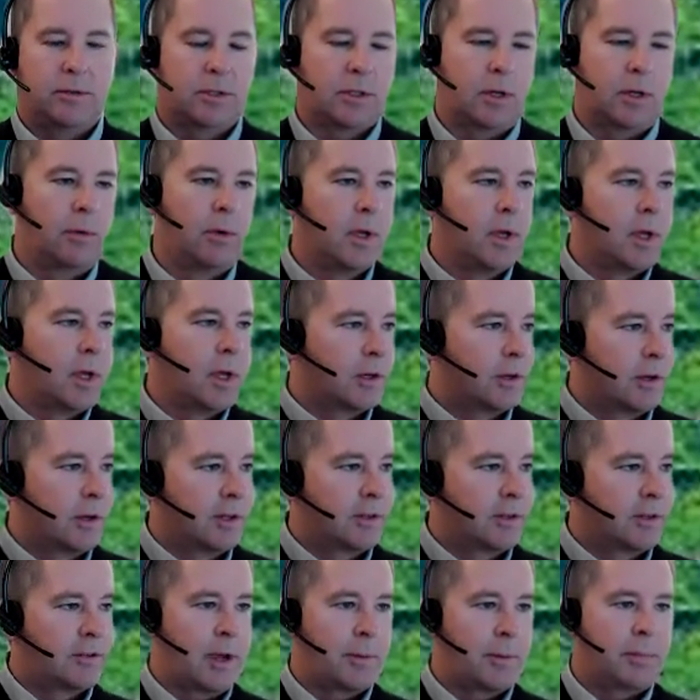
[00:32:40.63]
So a good
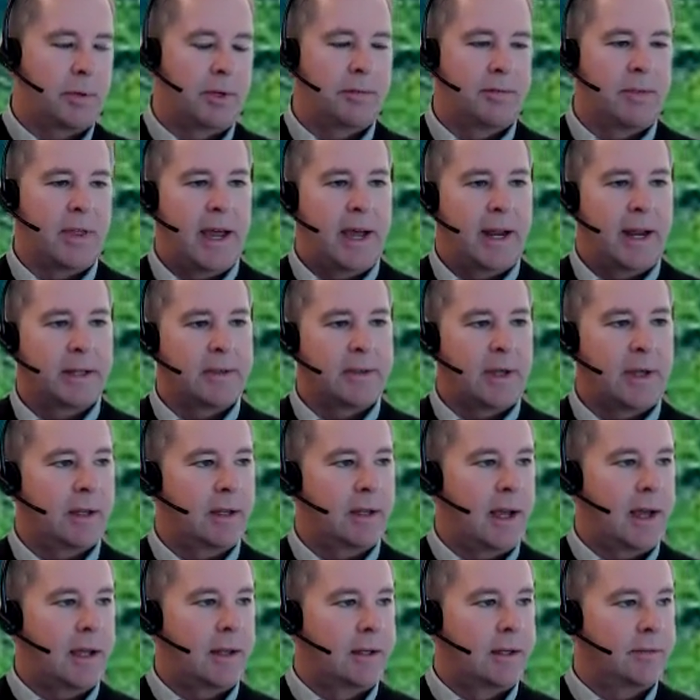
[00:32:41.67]
example of that is
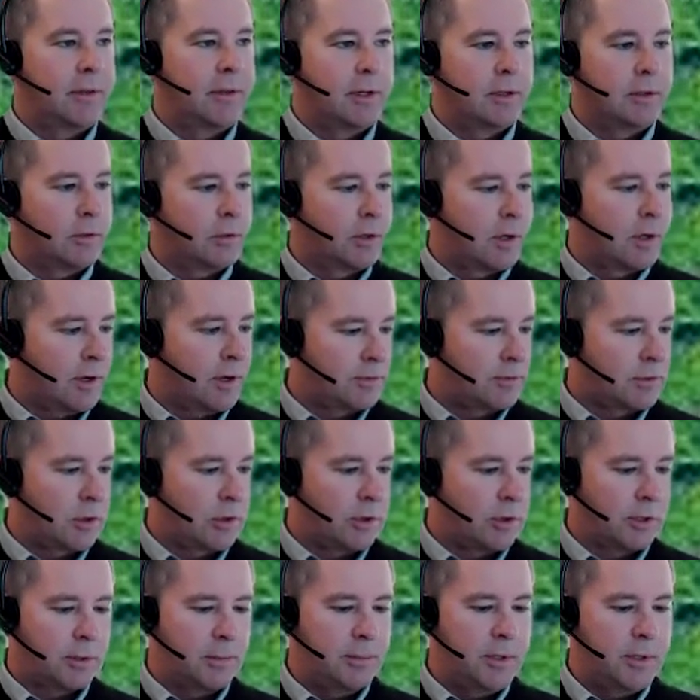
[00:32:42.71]
I live in a little golf
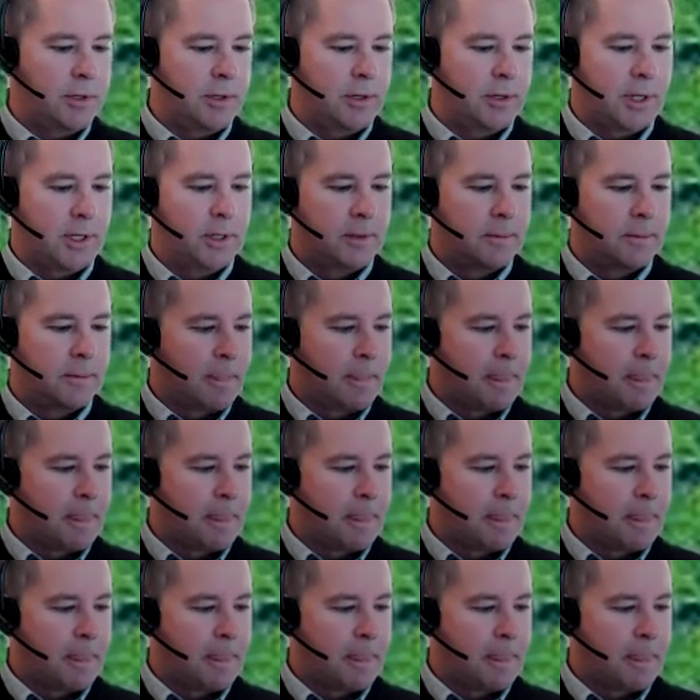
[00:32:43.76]
cart community,